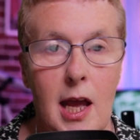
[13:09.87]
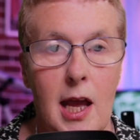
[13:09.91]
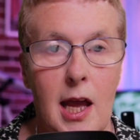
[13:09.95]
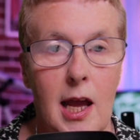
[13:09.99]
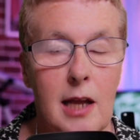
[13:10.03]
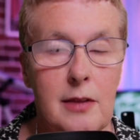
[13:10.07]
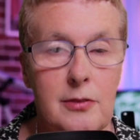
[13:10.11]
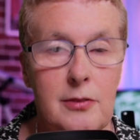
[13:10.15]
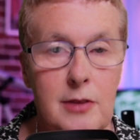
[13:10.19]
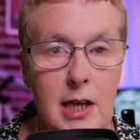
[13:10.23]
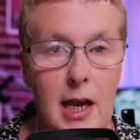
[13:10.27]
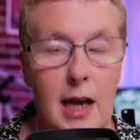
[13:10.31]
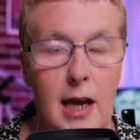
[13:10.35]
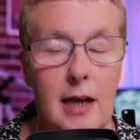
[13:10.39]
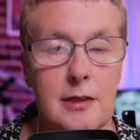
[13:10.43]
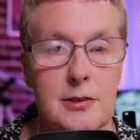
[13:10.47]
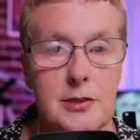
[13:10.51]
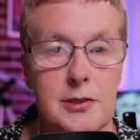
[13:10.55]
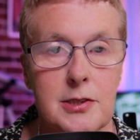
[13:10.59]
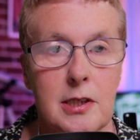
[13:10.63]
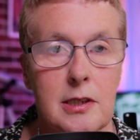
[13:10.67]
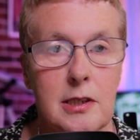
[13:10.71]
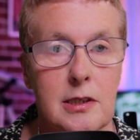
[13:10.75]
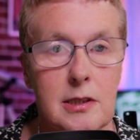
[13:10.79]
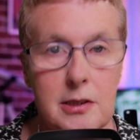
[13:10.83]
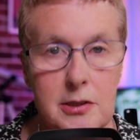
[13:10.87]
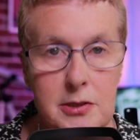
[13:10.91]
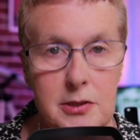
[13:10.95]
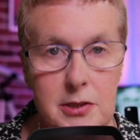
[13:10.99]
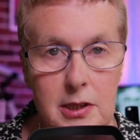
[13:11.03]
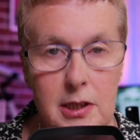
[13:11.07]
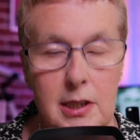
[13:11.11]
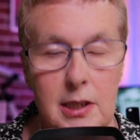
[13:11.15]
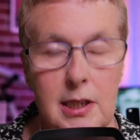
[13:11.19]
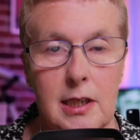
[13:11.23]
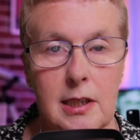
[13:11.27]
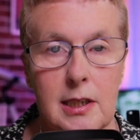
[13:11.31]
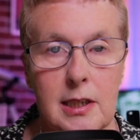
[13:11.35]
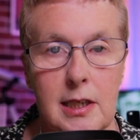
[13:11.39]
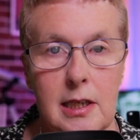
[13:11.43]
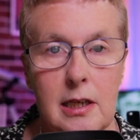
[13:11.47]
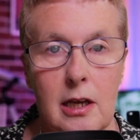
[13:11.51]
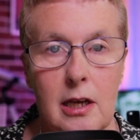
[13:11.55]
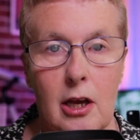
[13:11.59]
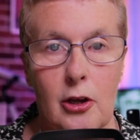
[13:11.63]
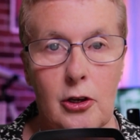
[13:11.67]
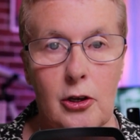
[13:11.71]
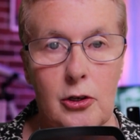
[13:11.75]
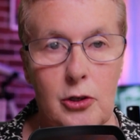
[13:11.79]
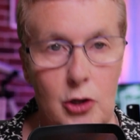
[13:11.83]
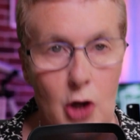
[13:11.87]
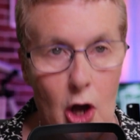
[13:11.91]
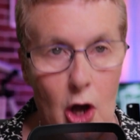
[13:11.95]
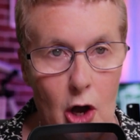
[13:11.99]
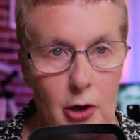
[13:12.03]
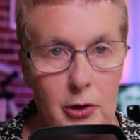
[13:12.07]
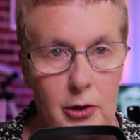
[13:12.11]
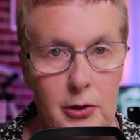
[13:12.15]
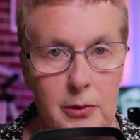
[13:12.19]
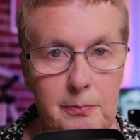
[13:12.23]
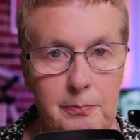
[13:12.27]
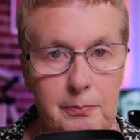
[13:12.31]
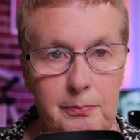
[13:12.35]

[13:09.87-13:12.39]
And the answer is clearly no.